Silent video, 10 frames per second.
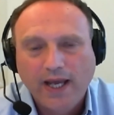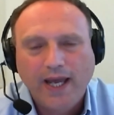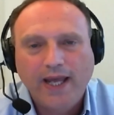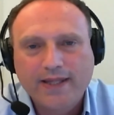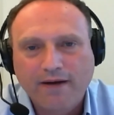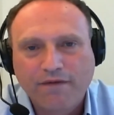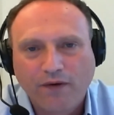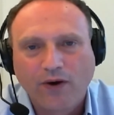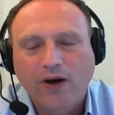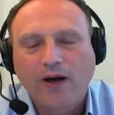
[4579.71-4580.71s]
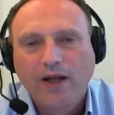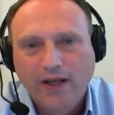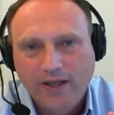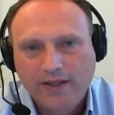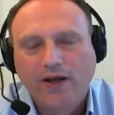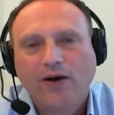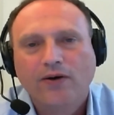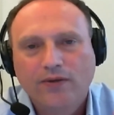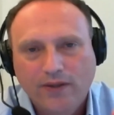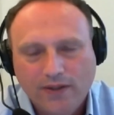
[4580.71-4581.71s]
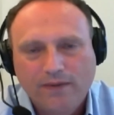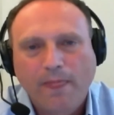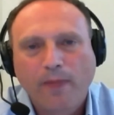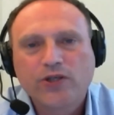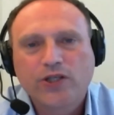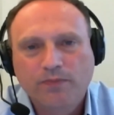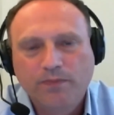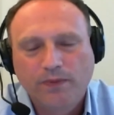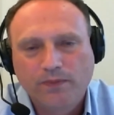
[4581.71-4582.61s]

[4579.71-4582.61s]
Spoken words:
and therefore, we should